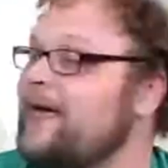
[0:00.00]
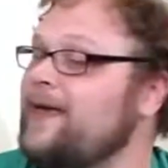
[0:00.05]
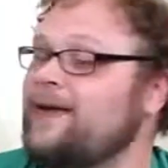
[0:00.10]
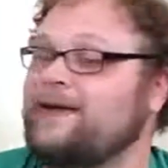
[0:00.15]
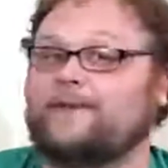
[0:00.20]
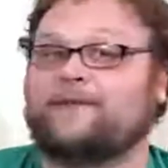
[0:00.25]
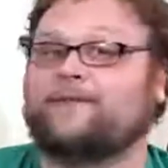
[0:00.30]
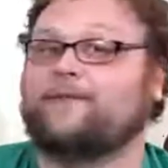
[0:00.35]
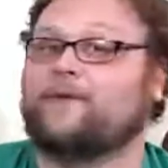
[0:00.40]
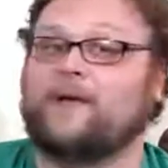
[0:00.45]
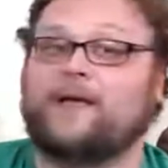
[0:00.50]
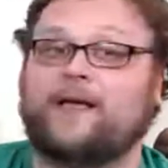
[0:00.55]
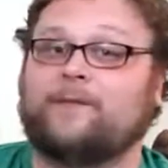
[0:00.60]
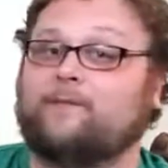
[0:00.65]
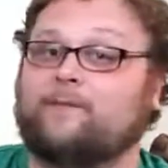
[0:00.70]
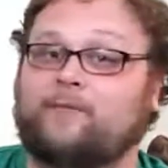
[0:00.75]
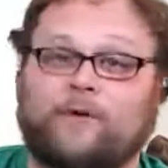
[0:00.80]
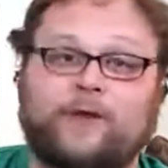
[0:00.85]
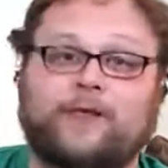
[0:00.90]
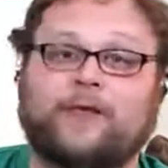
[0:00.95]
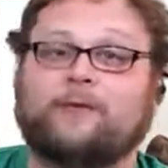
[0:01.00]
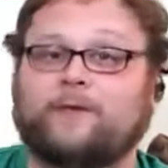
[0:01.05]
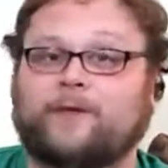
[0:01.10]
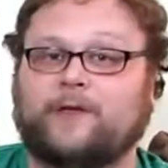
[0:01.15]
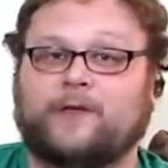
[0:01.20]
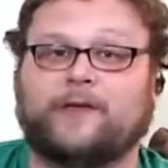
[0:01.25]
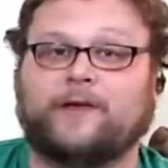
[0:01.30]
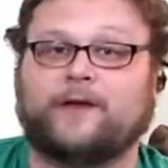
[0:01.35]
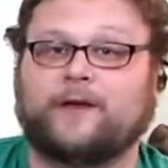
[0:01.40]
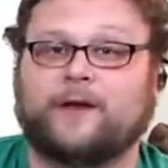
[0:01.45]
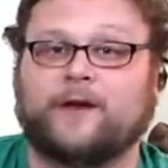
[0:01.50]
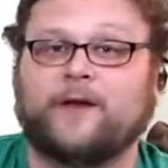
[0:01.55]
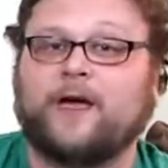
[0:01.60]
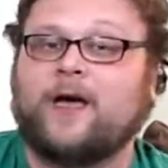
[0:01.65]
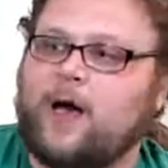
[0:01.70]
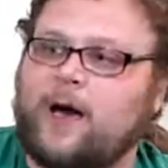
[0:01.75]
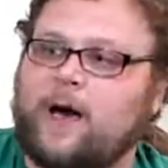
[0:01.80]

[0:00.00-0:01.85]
That is really, really good.